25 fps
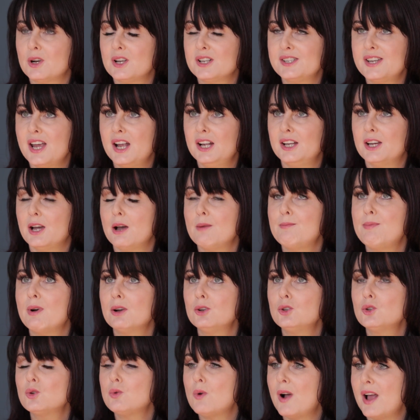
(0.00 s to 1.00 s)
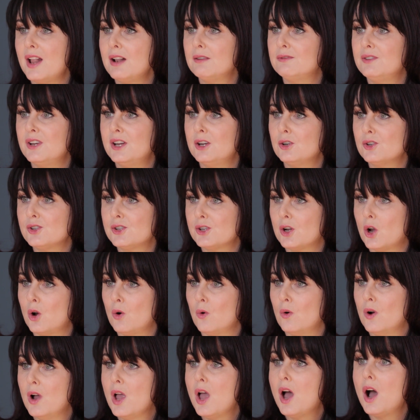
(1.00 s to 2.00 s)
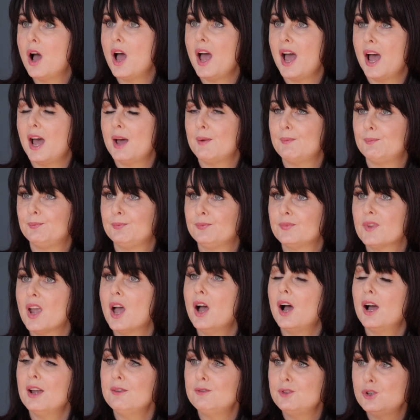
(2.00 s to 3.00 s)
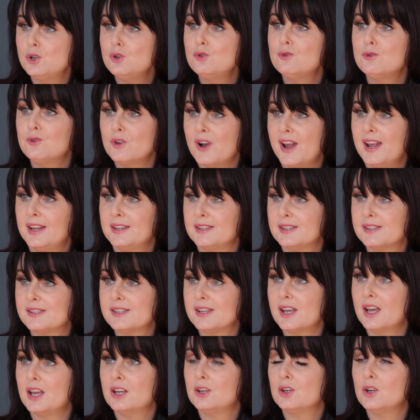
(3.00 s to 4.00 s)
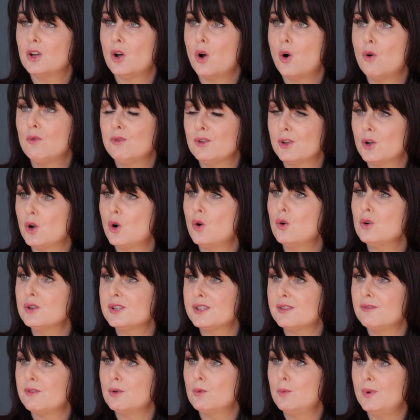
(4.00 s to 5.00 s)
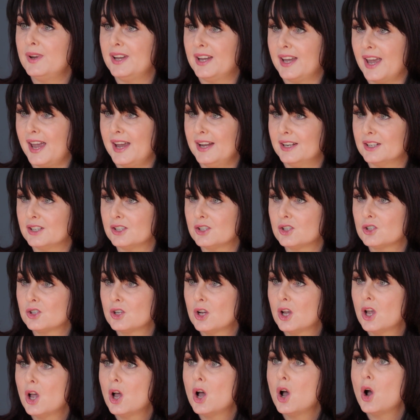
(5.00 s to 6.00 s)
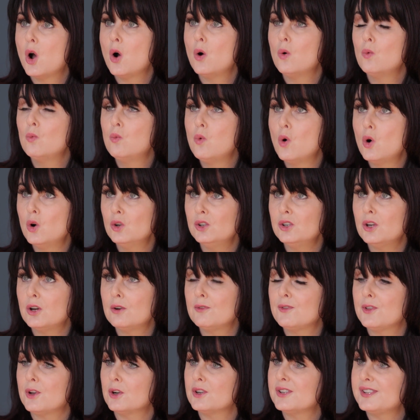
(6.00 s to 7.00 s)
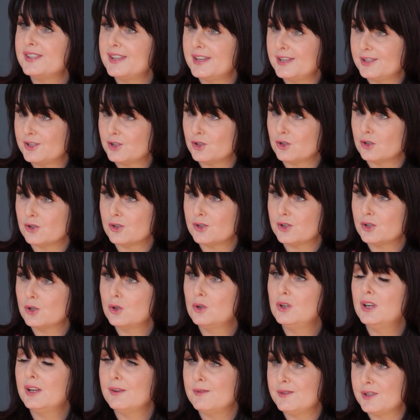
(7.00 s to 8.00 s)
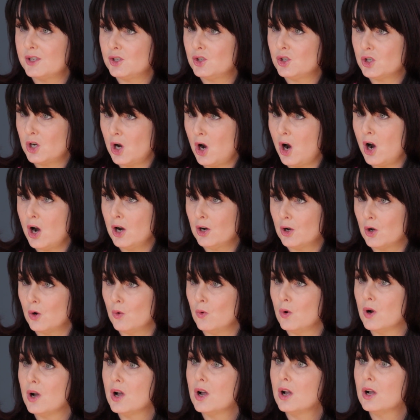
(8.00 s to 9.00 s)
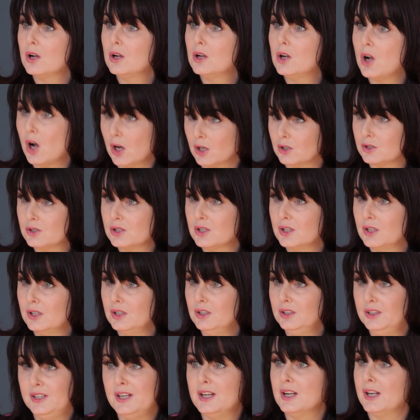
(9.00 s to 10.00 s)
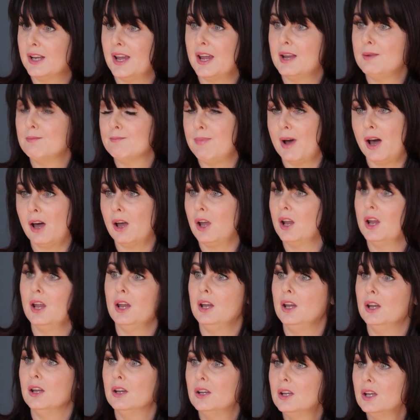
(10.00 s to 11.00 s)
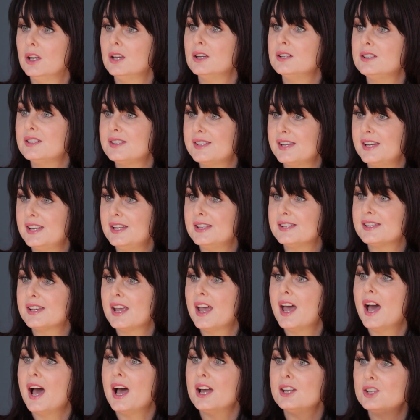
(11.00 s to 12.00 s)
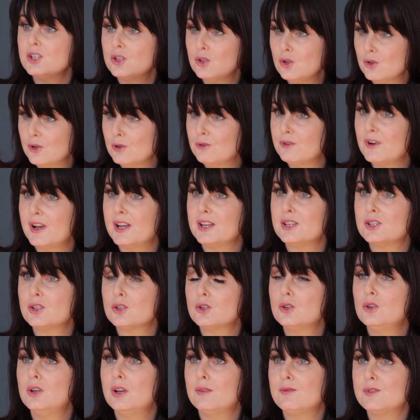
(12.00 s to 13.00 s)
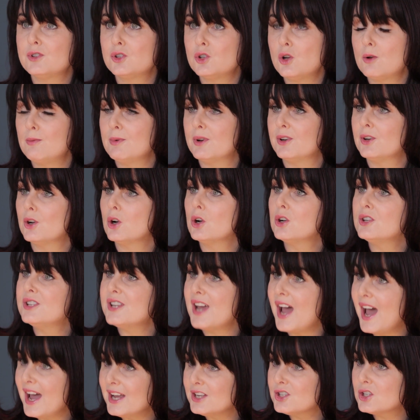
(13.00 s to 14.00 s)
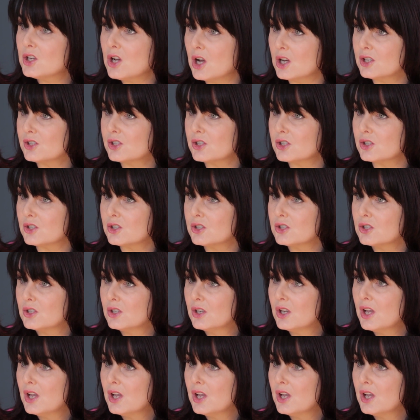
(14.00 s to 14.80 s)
I'll tell you, about 12 years ago, I have two friends, and over the course of a weekend, one of their sisters who lives in Chicago got Guillain-Barré disease, and another friend who lives in Dublin, her dad got it.